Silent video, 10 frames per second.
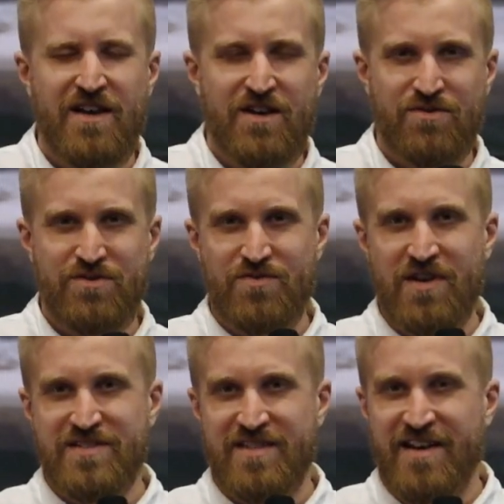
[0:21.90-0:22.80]
Could you
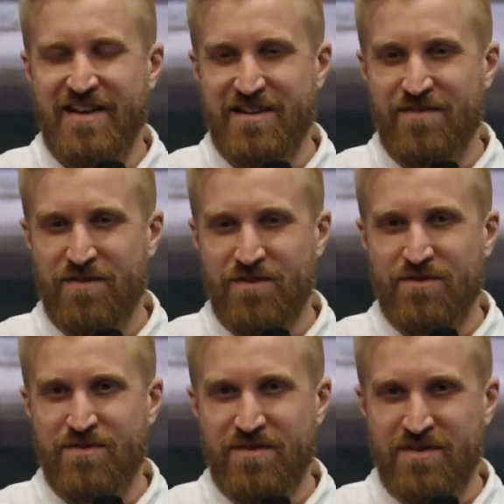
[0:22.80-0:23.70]
raise the hand if
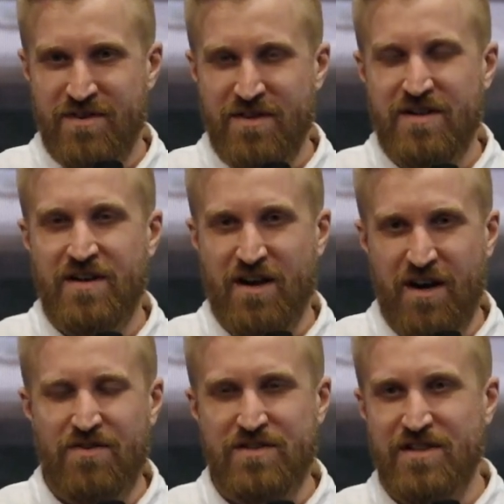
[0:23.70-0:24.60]
you are
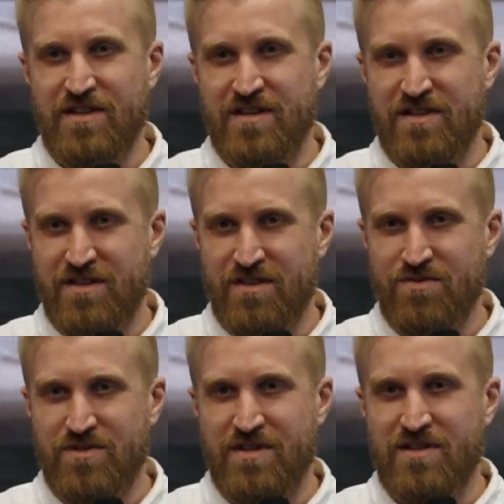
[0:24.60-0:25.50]
currently using